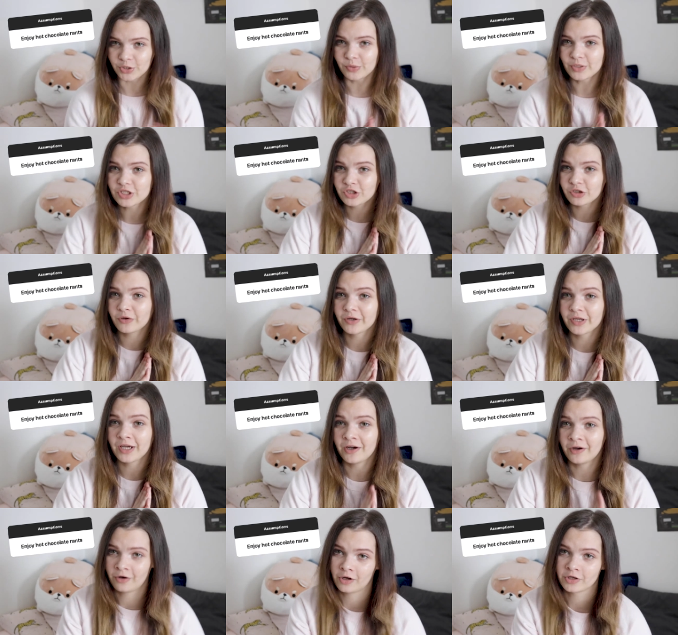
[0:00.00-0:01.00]
You enjoy
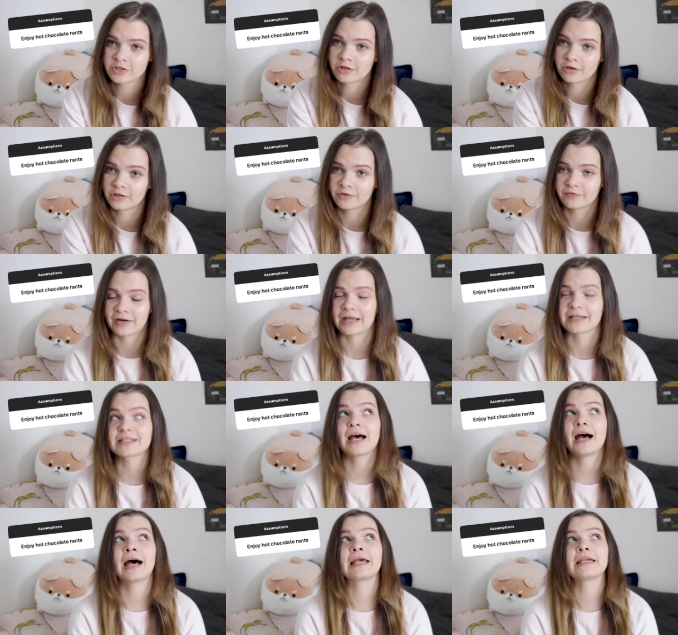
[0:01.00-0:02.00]
a hot chocolate rant.
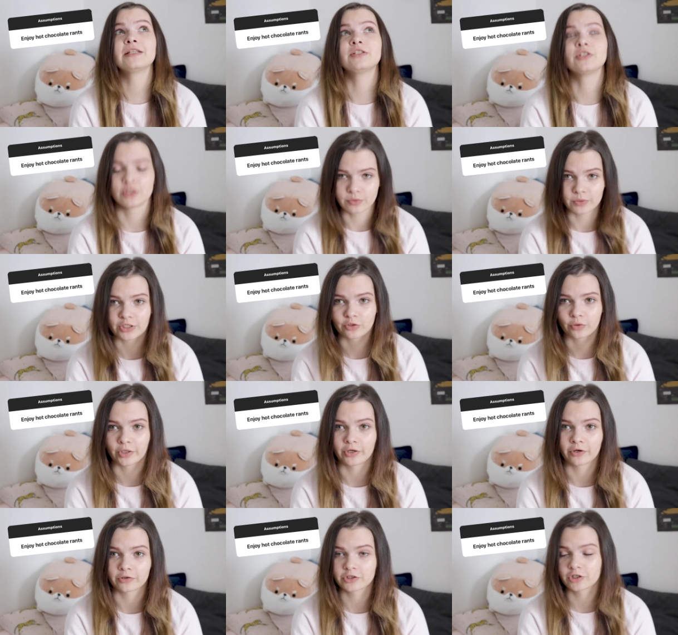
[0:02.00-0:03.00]
I do enjoy a
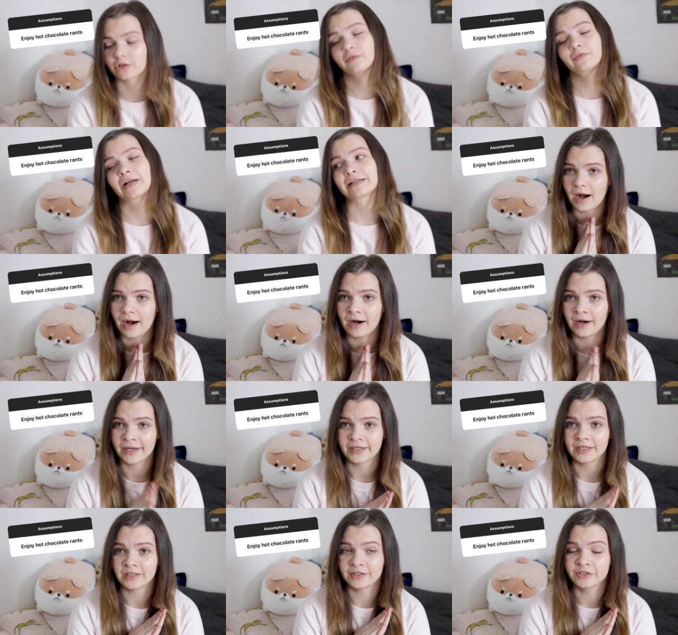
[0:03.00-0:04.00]
hot chocolate rant.
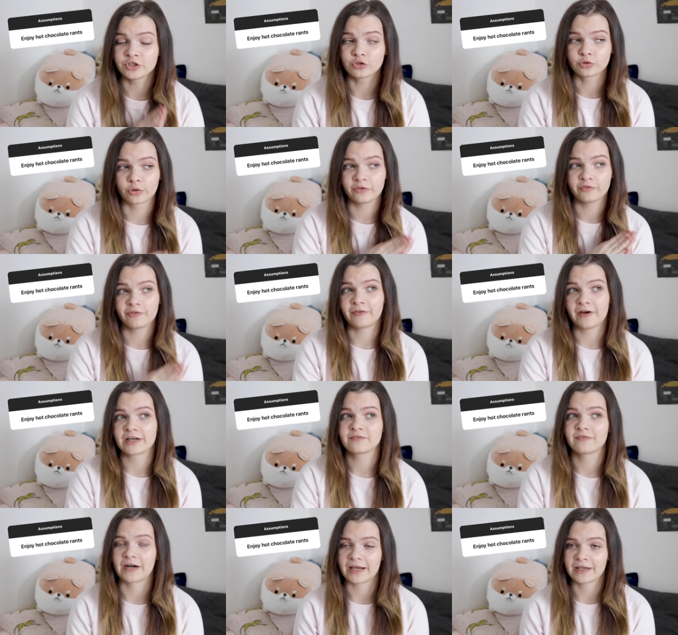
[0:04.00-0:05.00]
I enjoy the
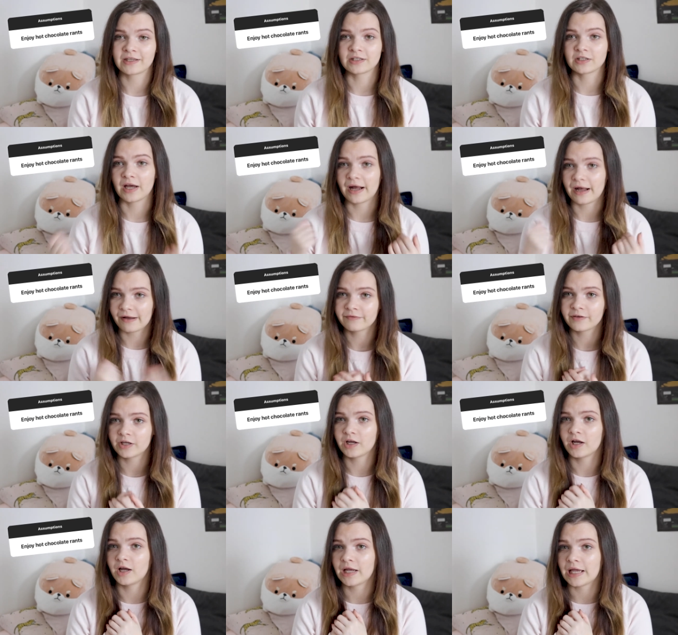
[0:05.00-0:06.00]
fact that I can have
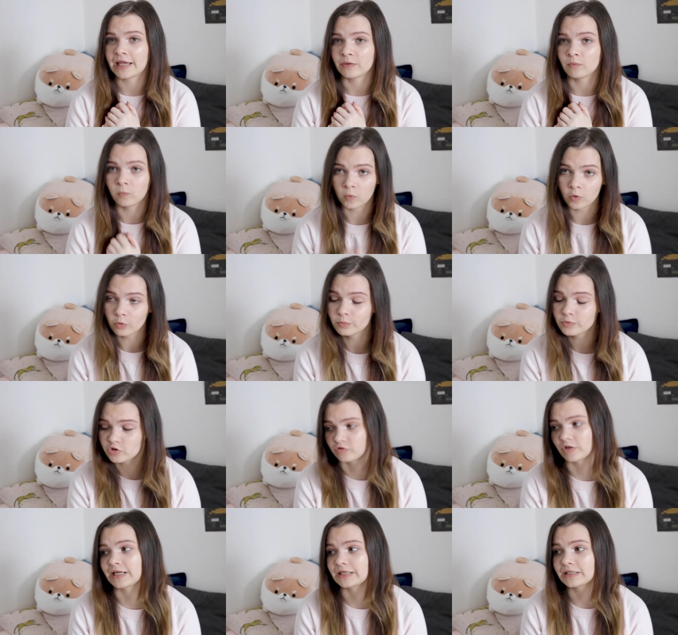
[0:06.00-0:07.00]
a warm
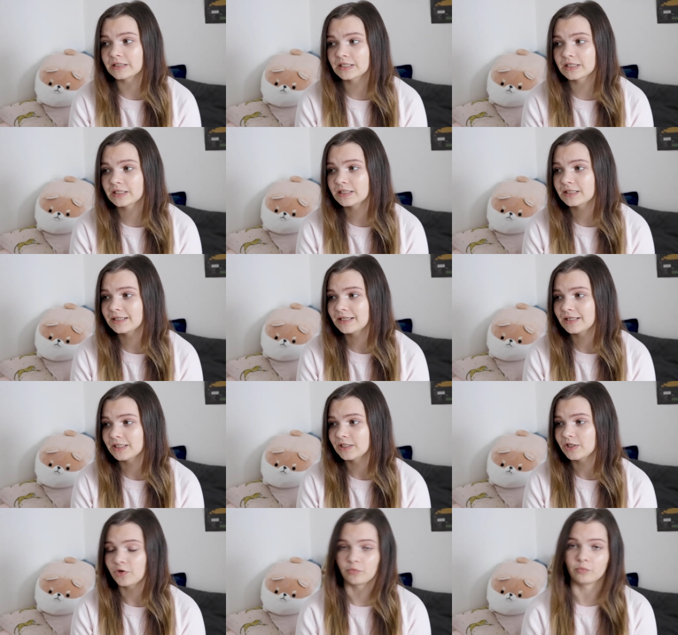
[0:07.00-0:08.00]
drink
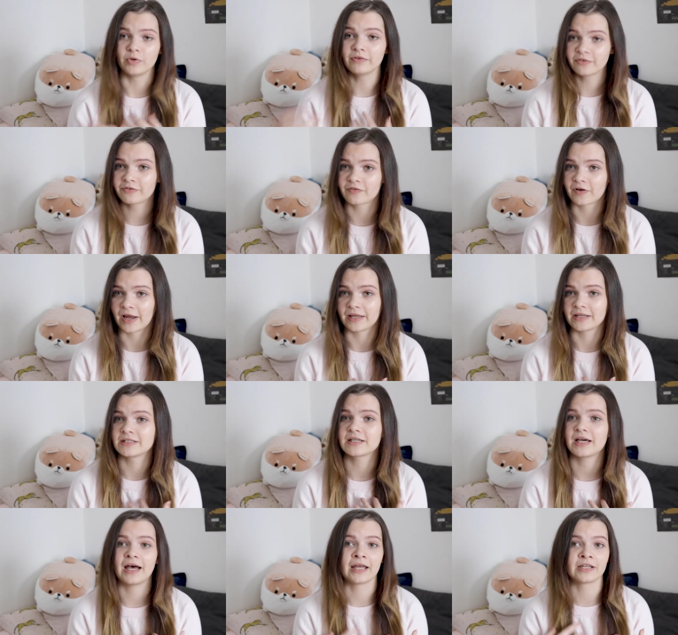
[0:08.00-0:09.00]
with a friend
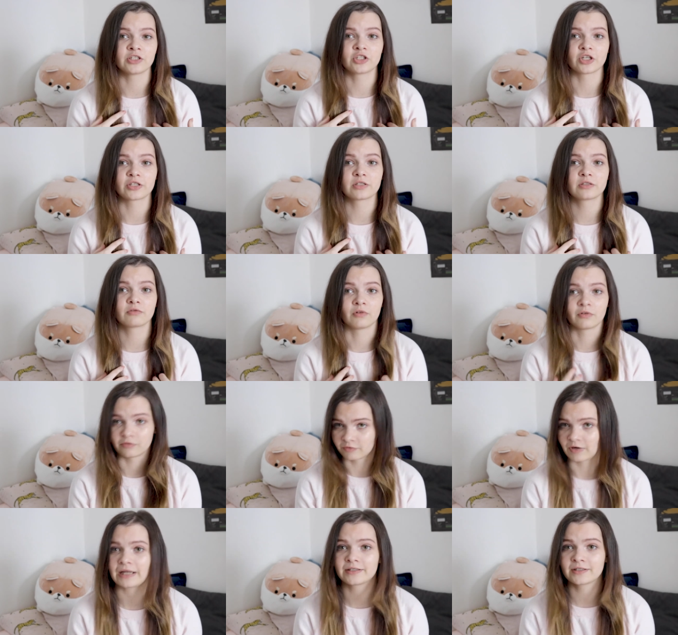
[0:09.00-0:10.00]
and just
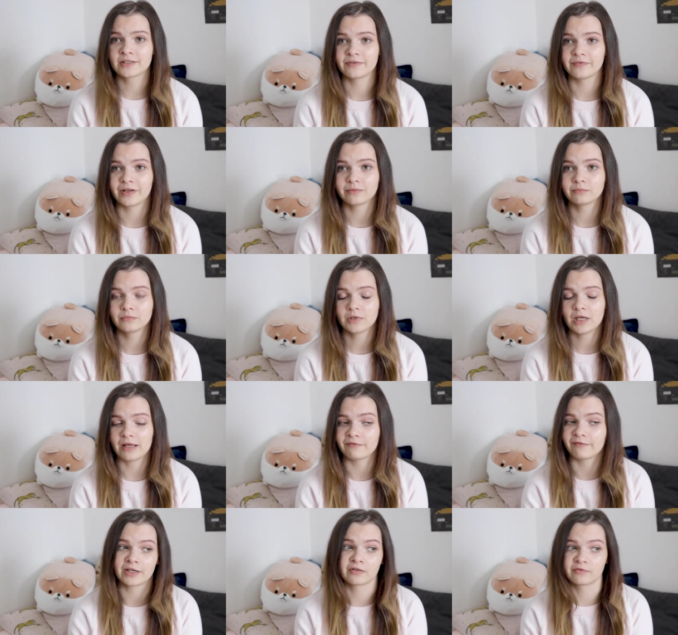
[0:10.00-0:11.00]
rant to them
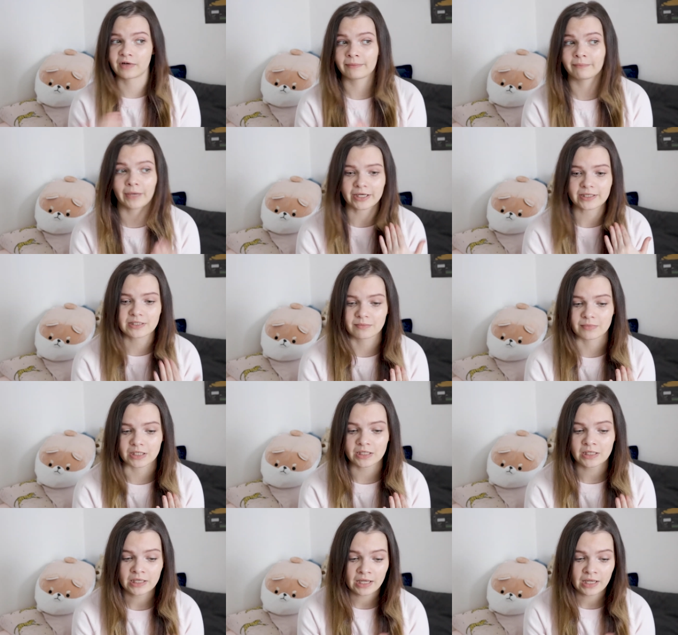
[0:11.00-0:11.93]
and they can rant back to me.